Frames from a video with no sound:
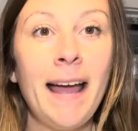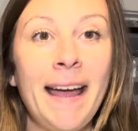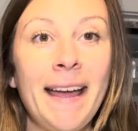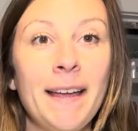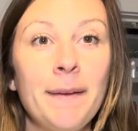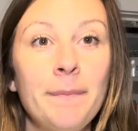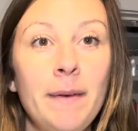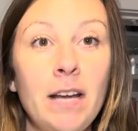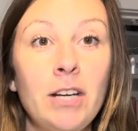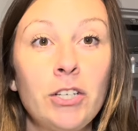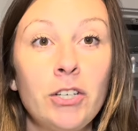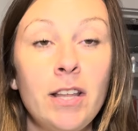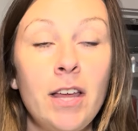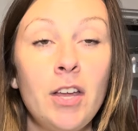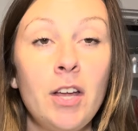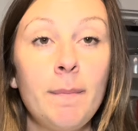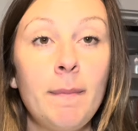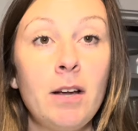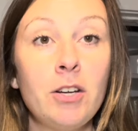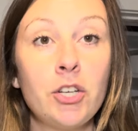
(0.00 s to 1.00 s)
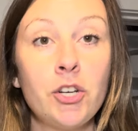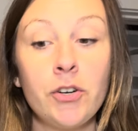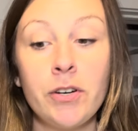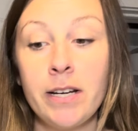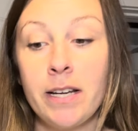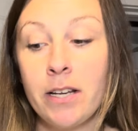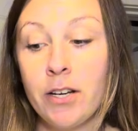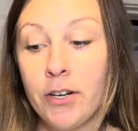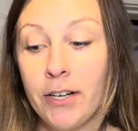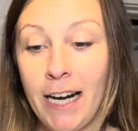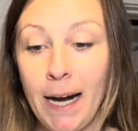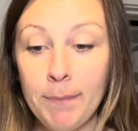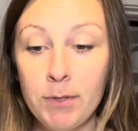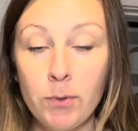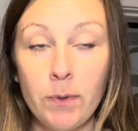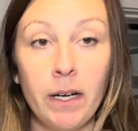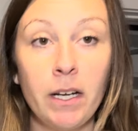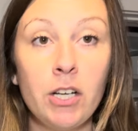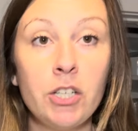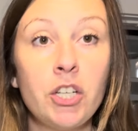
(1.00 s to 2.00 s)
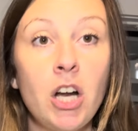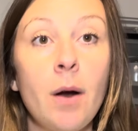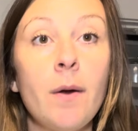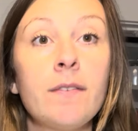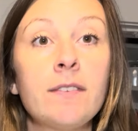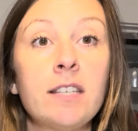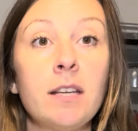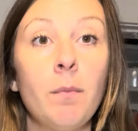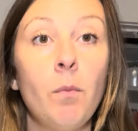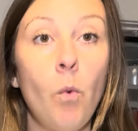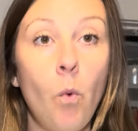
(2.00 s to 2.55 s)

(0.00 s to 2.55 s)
Make sure that you're measuring in grams. We're gonna start with some